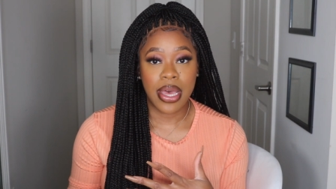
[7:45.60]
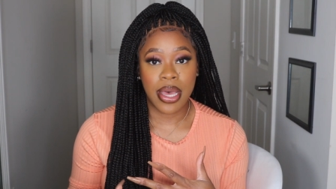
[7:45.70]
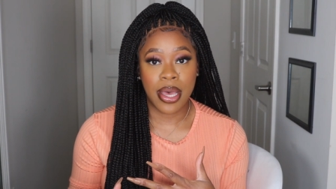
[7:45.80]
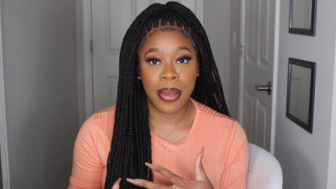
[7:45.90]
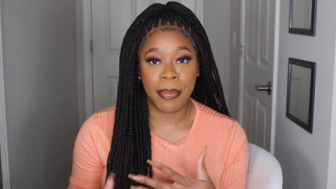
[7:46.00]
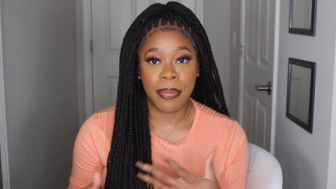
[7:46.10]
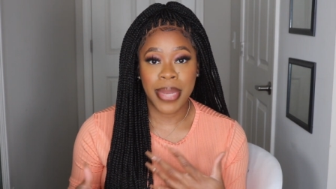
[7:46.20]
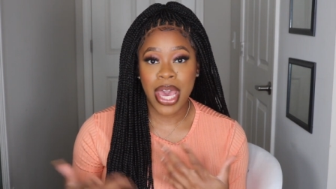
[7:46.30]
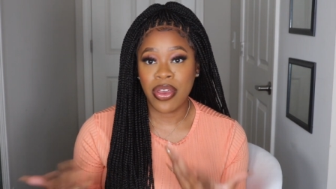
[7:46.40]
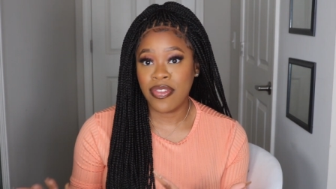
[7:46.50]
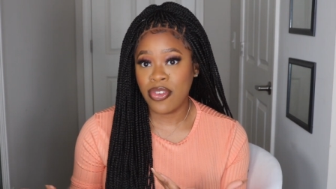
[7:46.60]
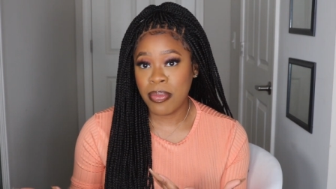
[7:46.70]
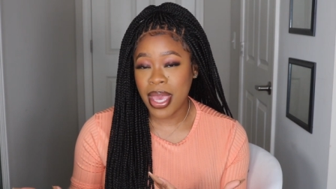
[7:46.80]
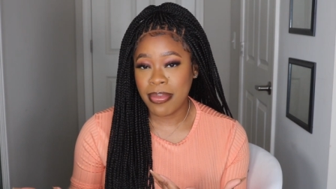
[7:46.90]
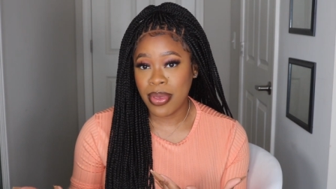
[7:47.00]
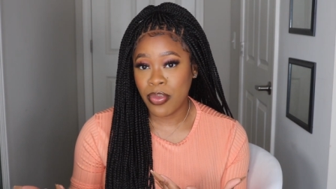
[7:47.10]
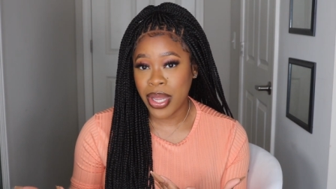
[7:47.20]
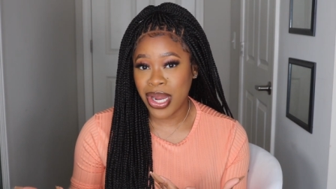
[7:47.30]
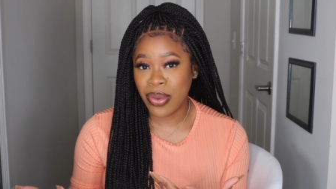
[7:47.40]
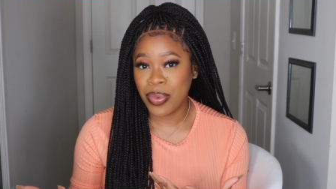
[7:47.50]
Um, now if you maybe
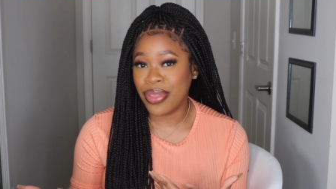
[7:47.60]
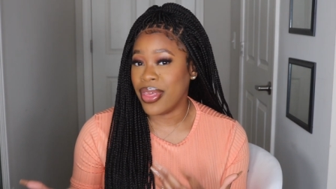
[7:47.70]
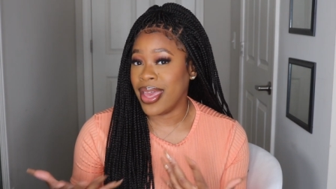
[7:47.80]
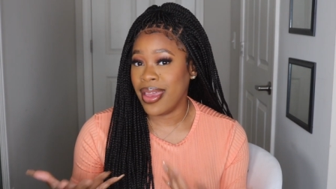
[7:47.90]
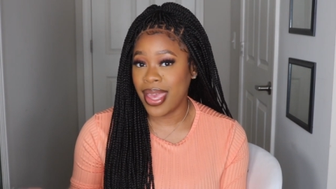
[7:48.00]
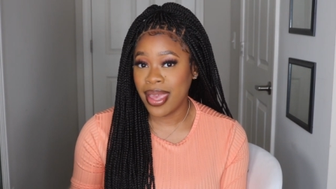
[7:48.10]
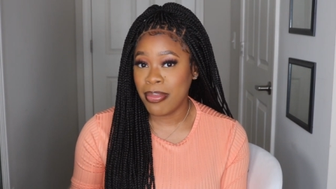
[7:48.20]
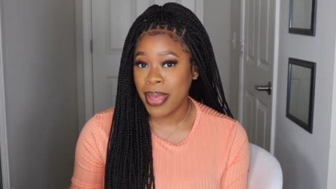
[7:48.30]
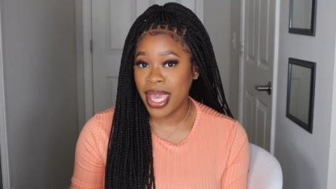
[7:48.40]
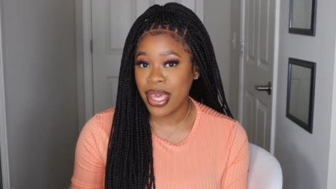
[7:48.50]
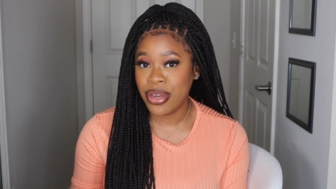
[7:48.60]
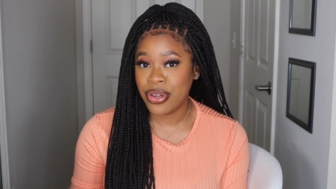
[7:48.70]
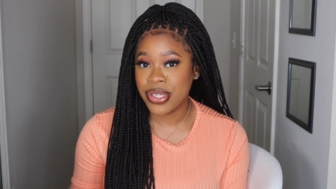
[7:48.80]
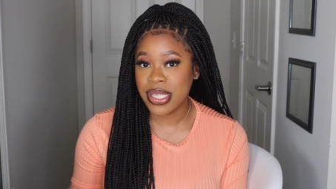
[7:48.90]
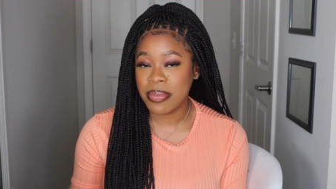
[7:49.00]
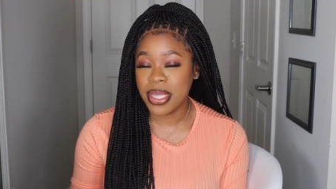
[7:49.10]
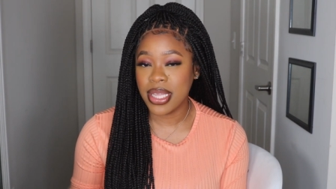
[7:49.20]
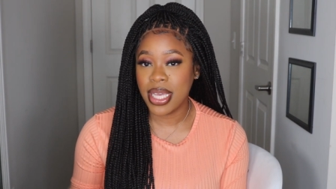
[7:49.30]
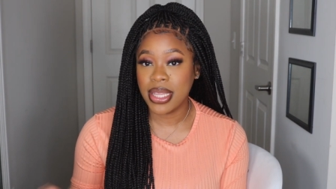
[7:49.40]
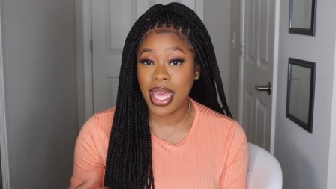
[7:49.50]
wear it with a headband or
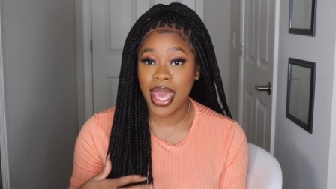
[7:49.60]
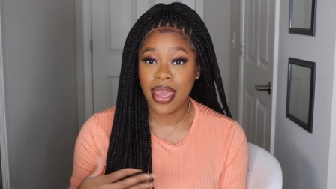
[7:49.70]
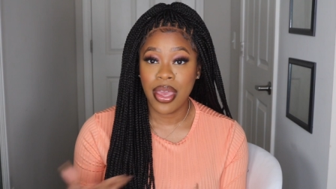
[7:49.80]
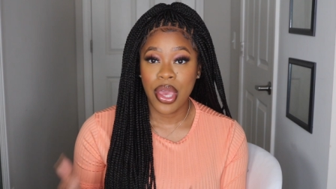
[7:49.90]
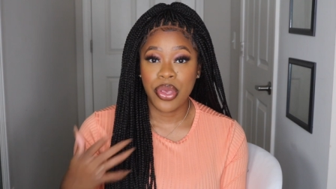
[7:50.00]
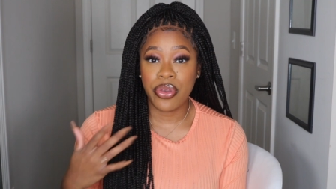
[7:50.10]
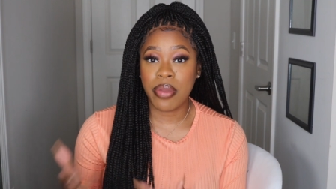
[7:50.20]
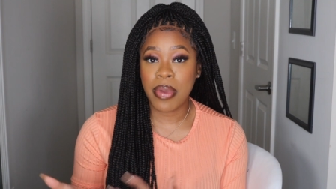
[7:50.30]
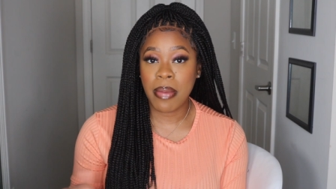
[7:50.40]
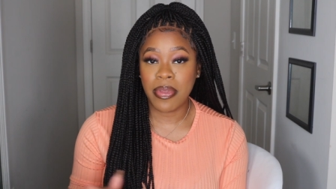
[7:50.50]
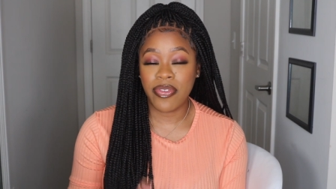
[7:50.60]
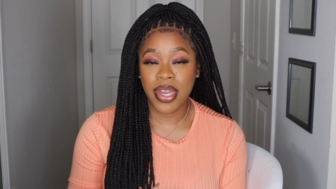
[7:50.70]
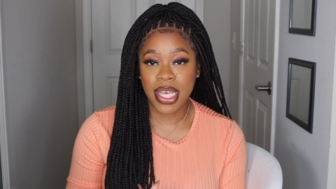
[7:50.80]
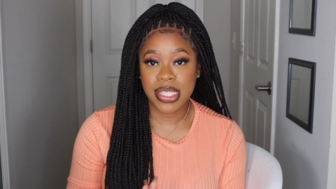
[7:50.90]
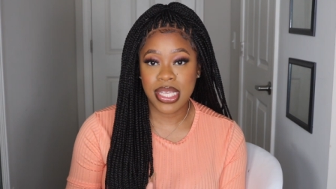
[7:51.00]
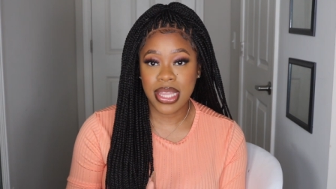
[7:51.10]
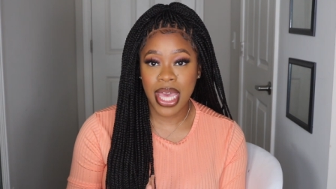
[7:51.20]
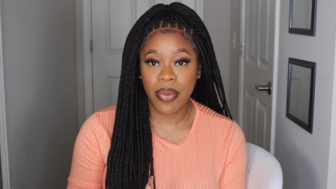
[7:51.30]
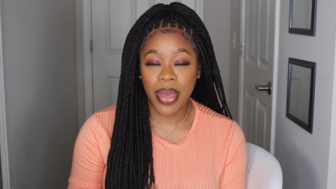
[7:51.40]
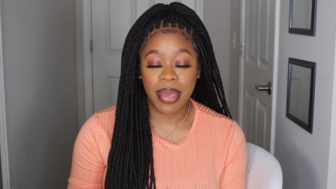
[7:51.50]
something like that, you could probably finesse it
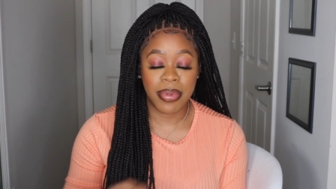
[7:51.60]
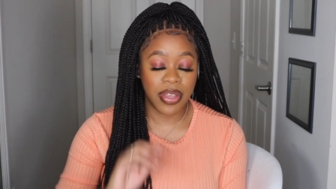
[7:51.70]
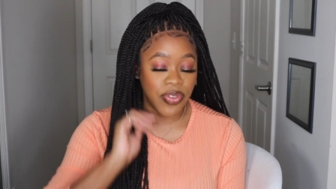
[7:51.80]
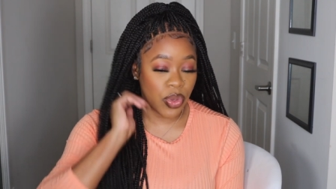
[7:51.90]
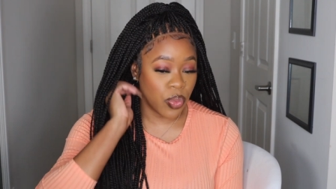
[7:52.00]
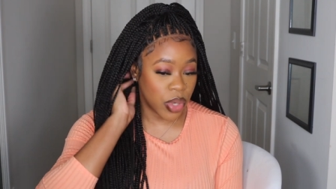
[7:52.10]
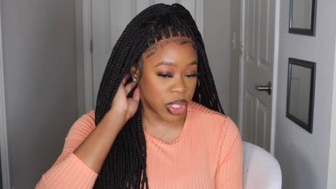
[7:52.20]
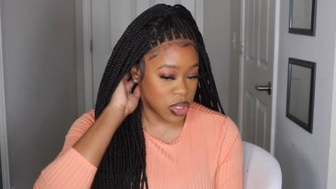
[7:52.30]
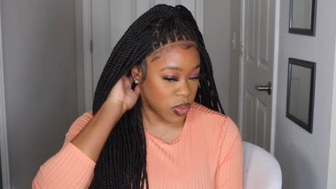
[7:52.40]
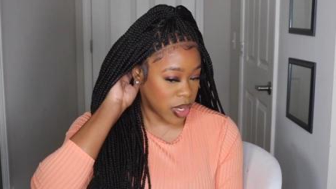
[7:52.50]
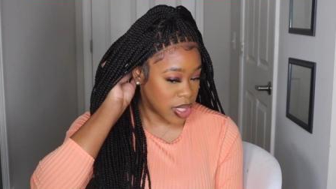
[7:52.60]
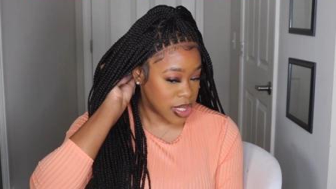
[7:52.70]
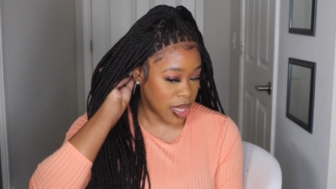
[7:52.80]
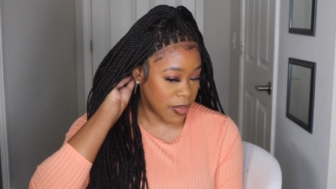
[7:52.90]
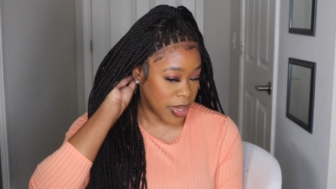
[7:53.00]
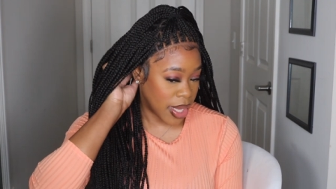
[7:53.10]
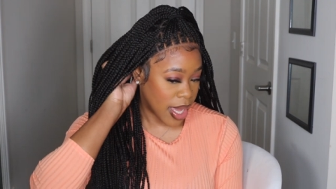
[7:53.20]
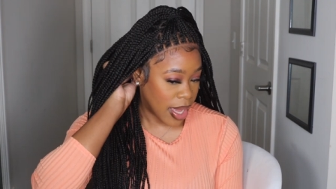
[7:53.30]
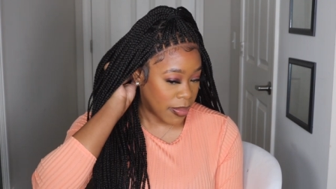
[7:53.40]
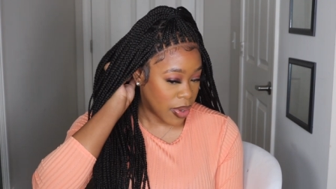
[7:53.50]
that way. But if you were to wear this up in a
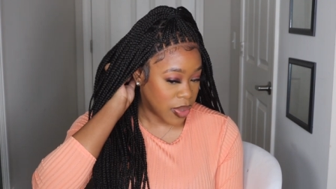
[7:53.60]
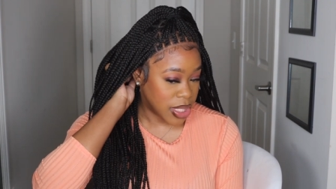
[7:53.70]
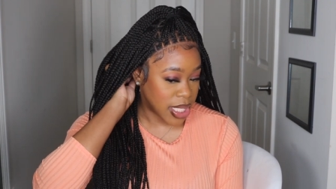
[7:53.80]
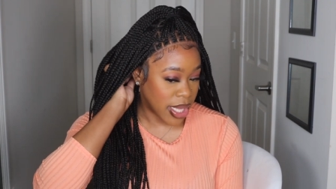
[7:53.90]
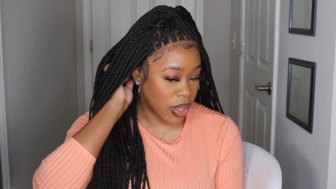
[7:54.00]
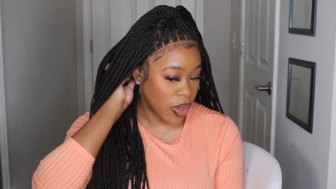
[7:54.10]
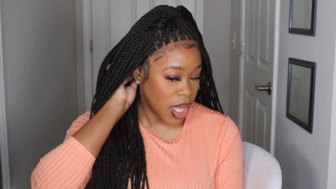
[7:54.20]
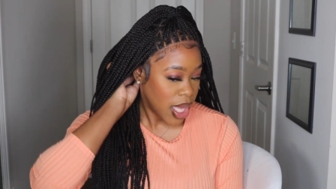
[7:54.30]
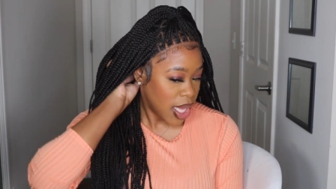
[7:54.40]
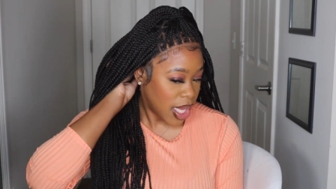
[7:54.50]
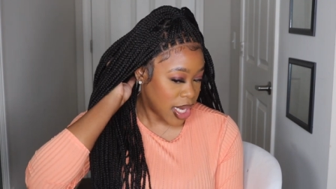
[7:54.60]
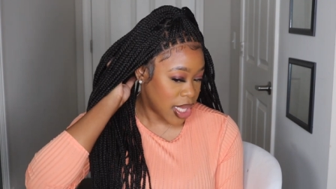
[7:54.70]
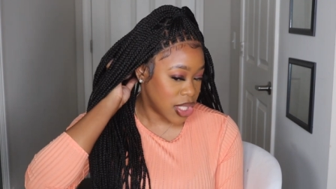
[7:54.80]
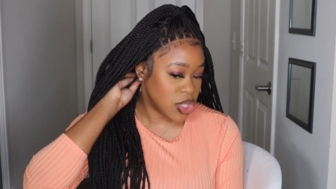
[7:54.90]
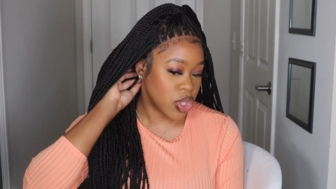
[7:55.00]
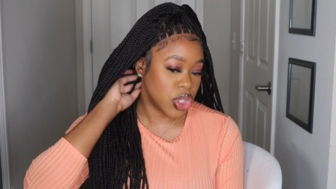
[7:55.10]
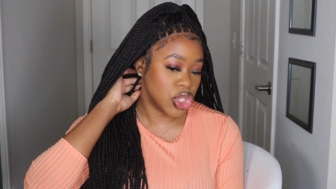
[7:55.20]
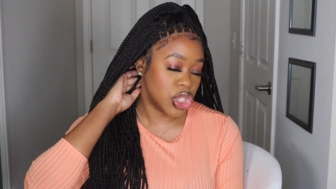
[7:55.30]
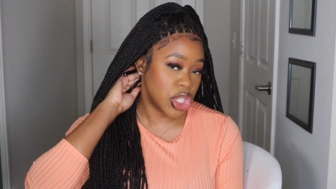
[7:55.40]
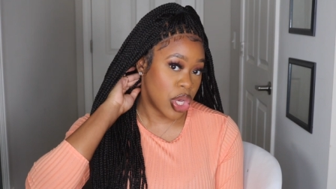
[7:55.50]
high ponytail, it is going
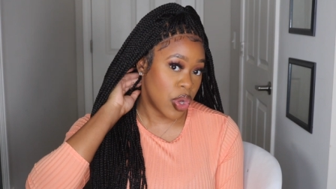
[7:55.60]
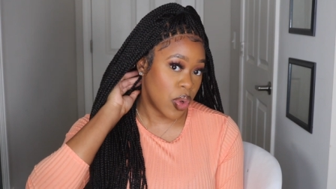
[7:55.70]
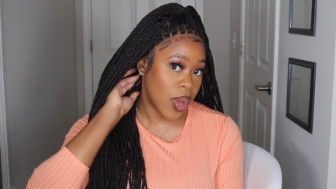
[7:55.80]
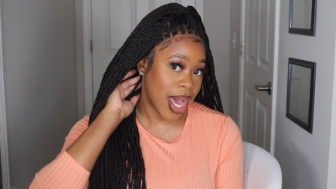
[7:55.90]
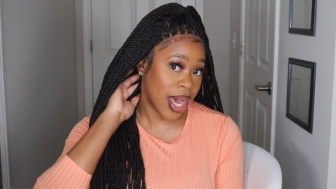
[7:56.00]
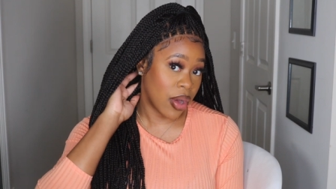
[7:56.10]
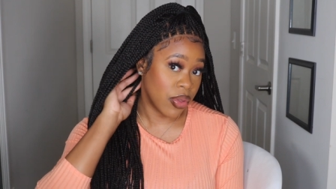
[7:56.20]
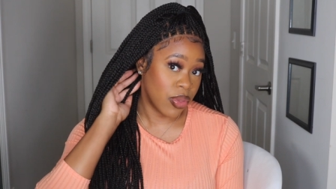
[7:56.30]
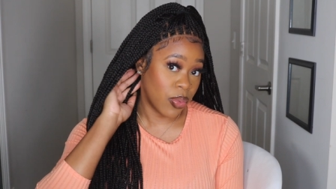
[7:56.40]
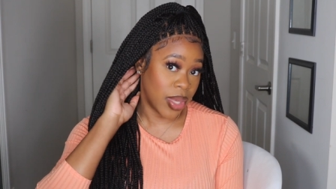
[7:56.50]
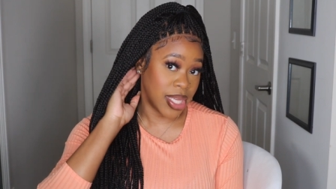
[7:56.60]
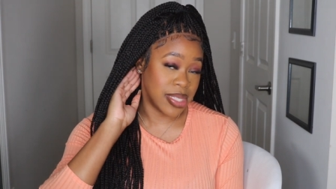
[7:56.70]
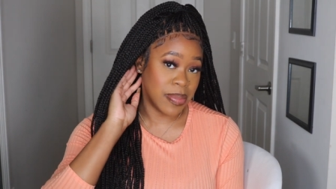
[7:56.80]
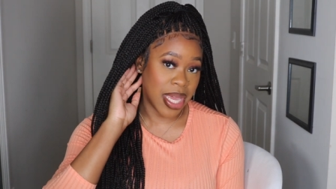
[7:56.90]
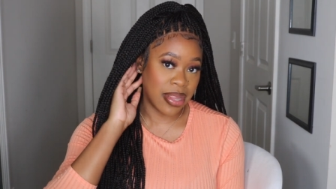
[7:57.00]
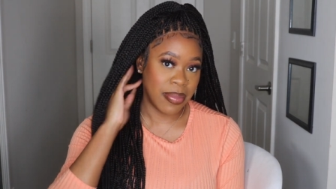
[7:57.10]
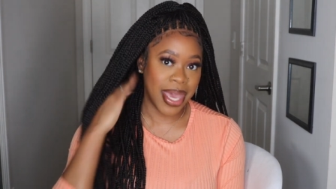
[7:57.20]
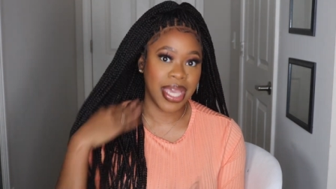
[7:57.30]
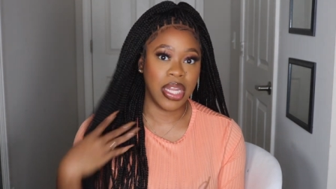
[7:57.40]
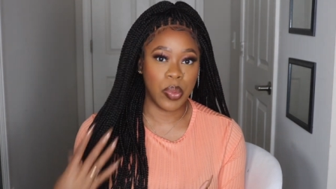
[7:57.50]
to show how the wig is made in the
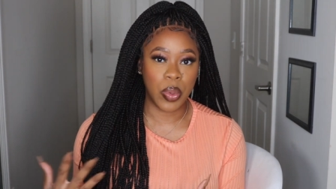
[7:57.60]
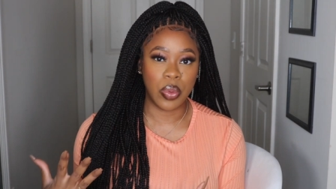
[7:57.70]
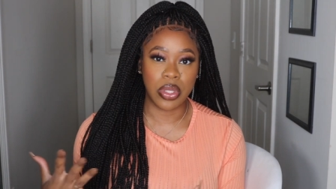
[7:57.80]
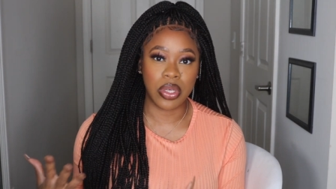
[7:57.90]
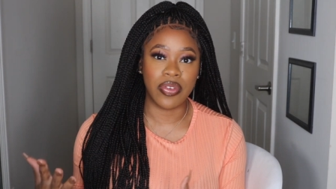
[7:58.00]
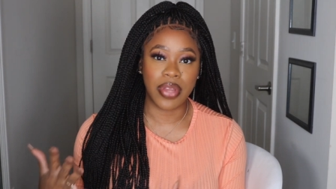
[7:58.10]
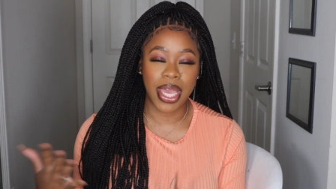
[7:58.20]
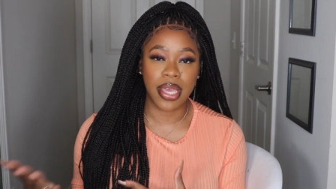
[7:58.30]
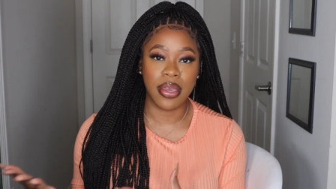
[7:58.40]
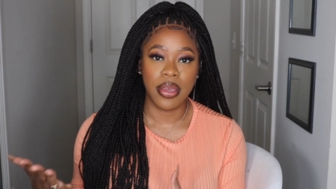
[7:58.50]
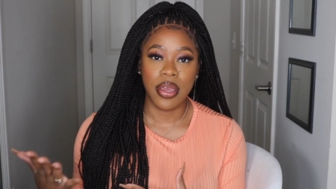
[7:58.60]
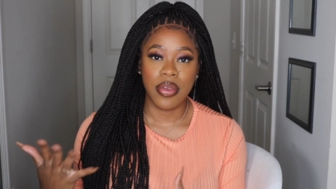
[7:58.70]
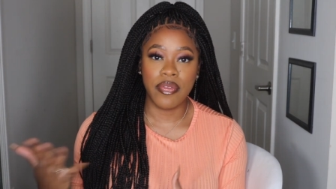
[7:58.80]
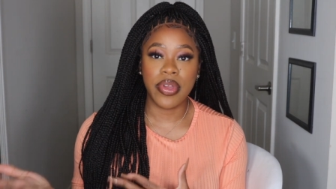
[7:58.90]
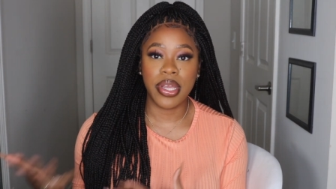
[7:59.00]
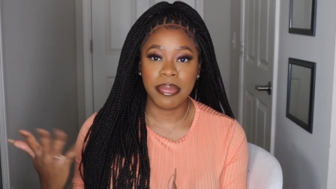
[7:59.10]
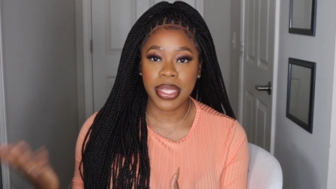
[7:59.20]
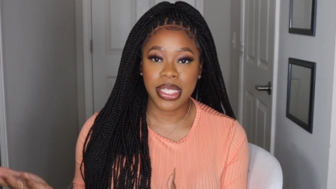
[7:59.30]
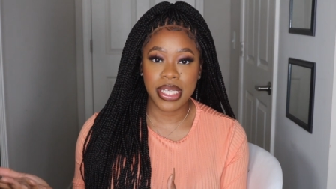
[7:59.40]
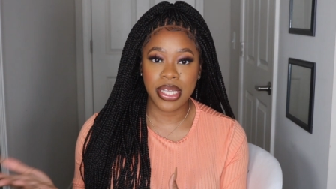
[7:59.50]
back and it won't look like very
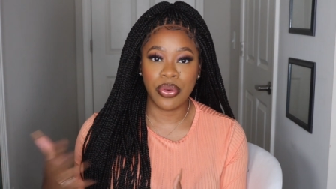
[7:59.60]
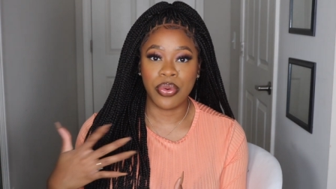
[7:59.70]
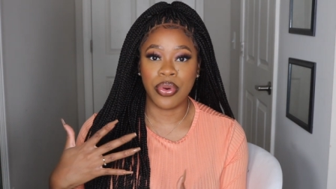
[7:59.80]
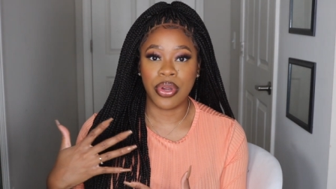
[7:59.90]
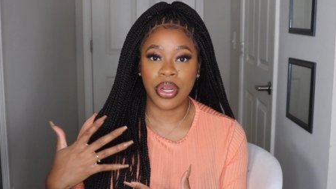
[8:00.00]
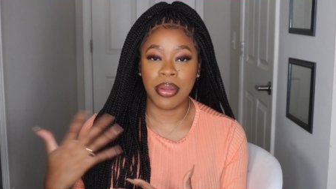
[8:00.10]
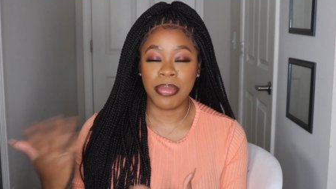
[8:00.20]
blended or